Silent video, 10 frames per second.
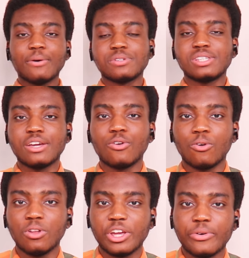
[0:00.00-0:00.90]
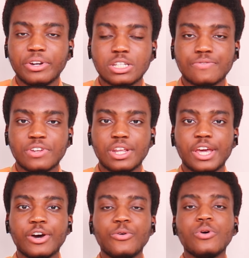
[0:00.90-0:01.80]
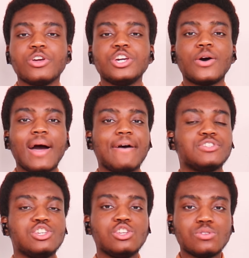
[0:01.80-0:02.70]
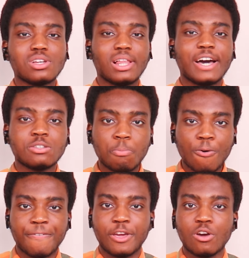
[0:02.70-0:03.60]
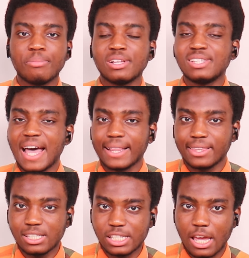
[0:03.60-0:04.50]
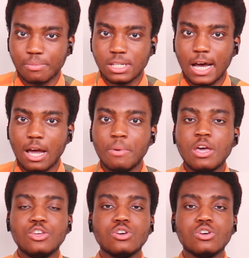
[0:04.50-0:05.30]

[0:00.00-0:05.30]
I was saying earlier in this video, you don't have to utilize both earbuds at the same time.